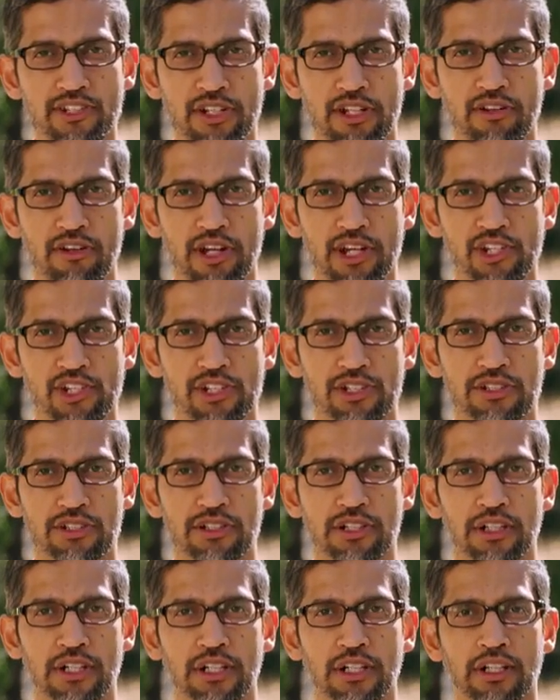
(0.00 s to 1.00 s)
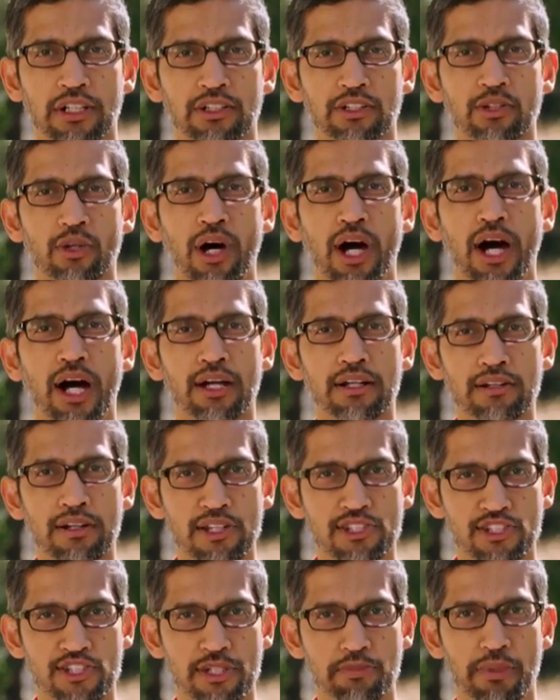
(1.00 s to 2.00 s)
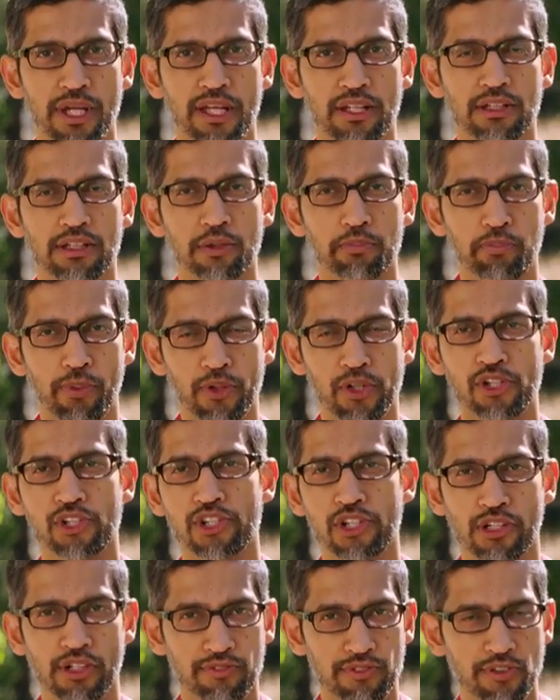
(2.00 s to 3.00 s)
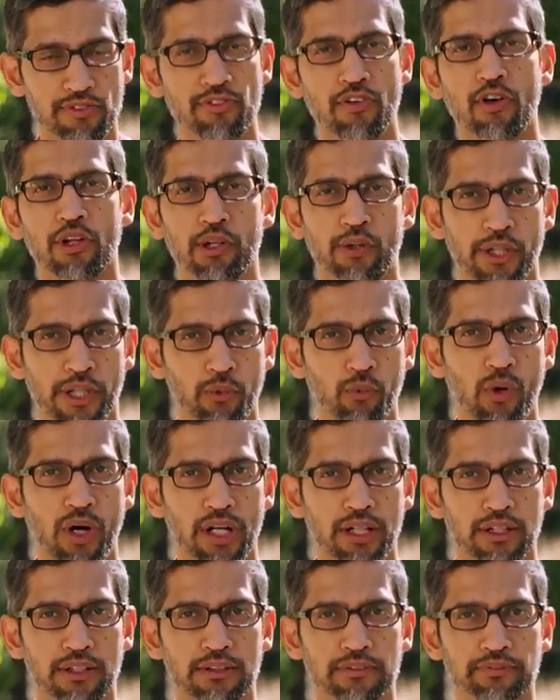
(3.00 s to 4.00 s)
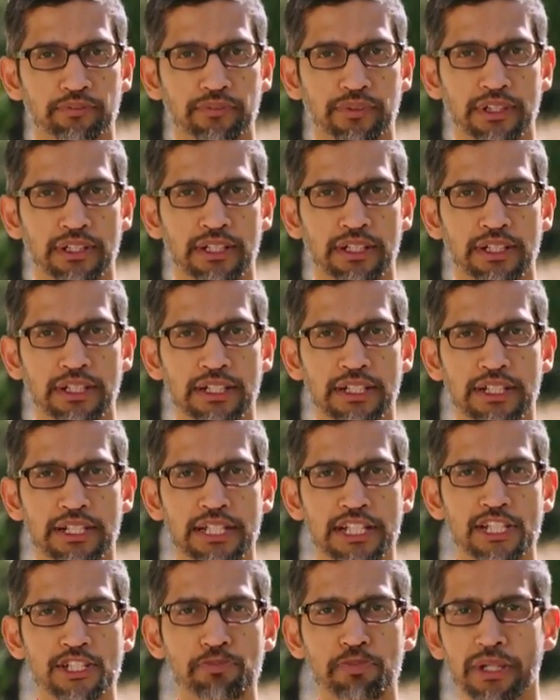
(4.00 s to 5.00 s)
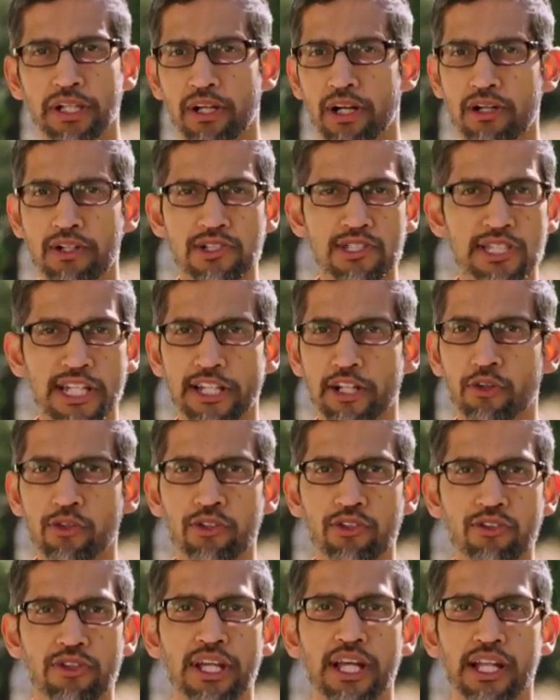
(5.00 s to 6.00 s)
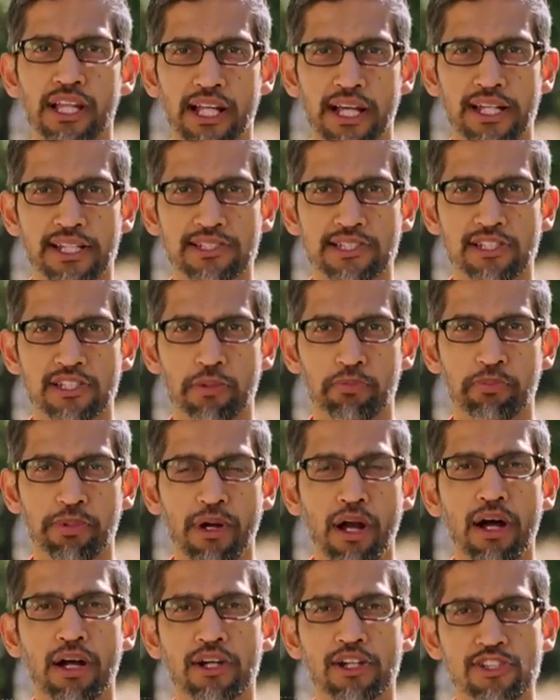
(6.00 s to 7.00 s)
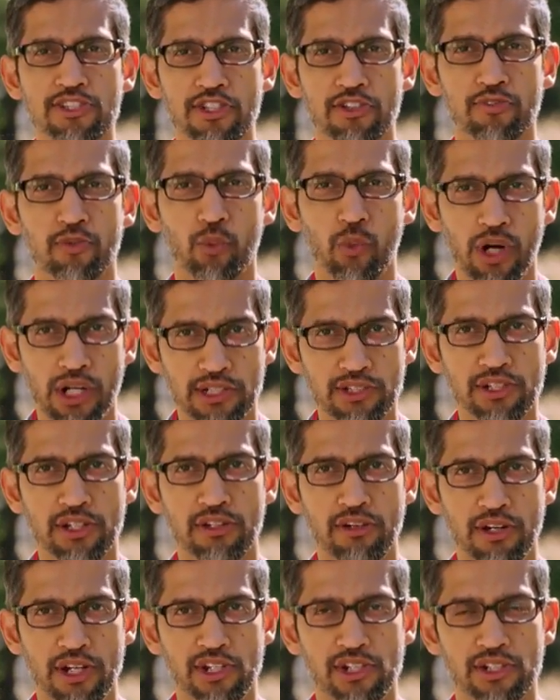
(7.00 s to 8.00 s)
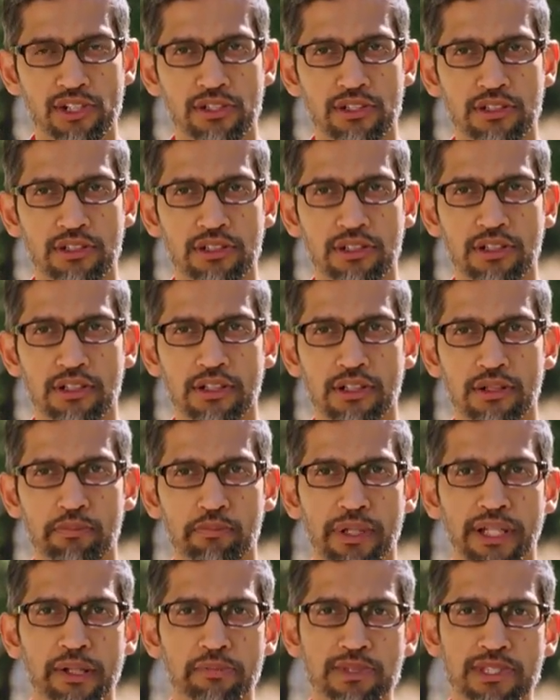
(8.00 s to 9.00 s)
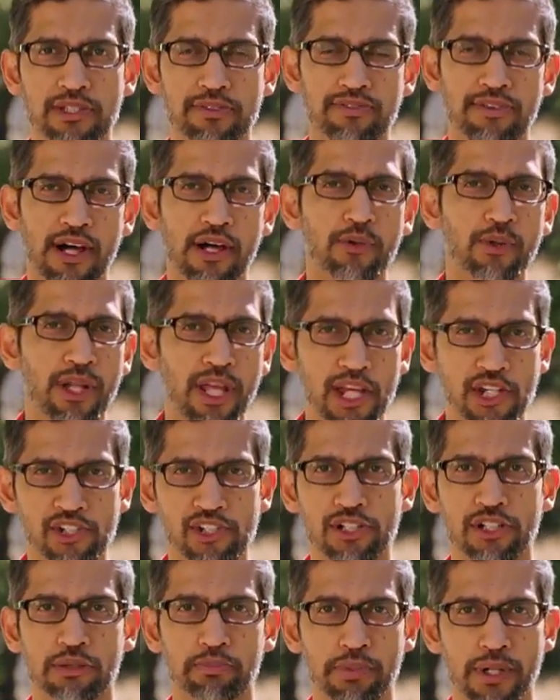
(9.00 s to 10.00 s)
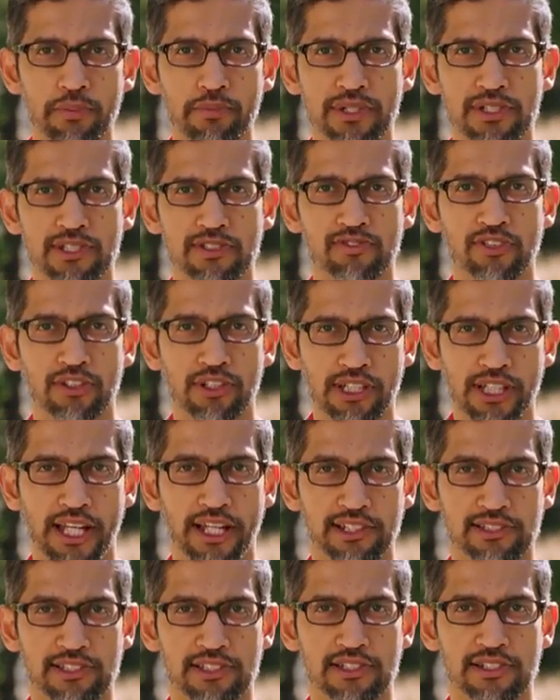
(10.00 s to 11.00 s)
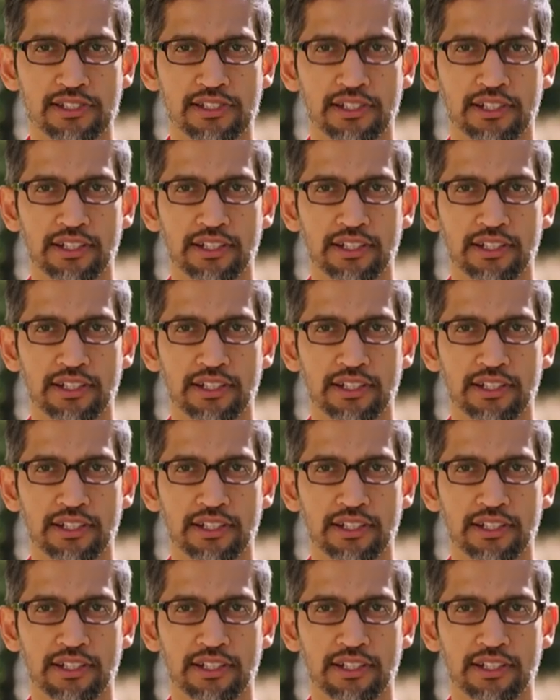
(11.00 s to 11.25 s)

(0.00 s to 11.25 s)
generation to underestimate the potential of the following one. It's because they don't realize that the progress of one generation becomes the foundational premise for the next.